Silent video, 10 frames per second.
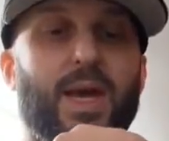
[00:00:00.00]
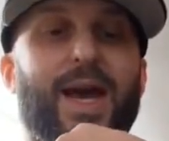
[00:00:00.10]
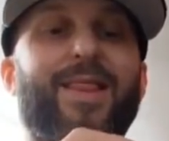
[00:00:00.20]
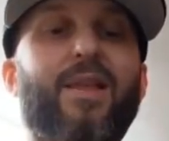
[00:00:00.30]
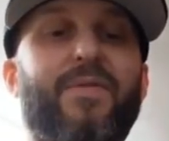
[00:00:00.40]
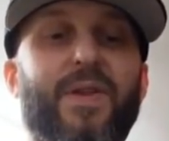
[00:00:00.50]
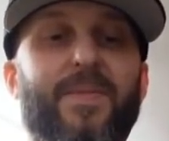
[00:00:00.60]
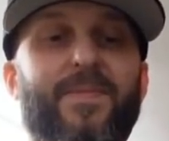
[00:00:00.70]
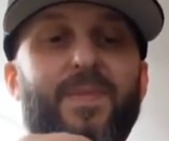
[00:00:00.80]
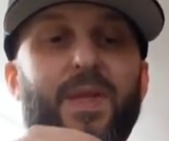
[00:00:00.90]
I love
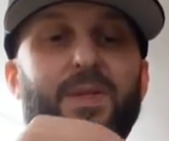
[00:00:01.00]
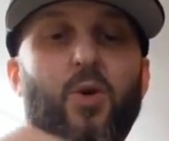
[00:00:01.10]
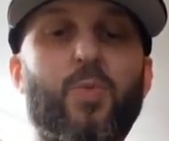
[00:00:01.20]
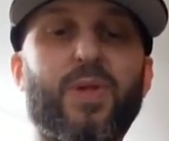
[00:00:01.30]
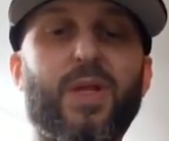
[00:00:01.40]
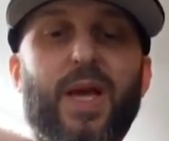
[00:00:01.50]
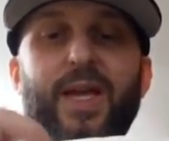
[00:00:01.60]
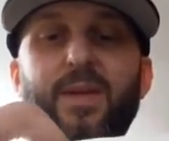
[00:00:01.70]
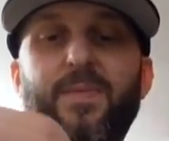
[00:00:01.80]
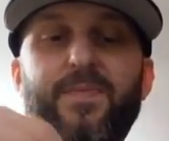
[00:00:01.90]
it. Let's open the
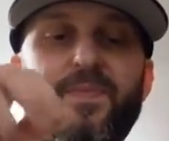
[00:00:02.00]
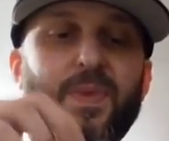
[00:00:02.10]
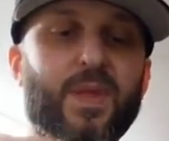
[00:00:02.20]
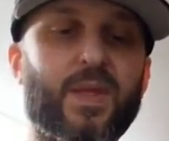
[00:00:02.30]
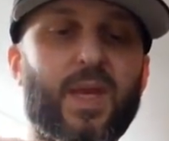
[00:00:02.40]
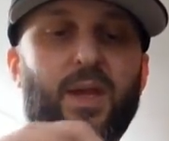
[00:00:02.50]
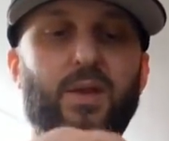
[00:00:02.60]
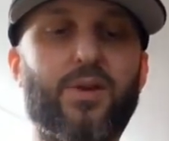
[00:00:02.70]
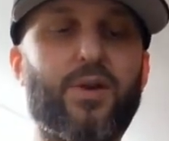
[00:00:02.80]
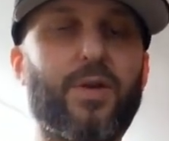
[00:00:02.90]
light. Take a
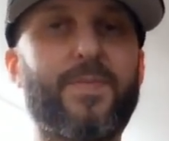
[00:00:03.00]
look.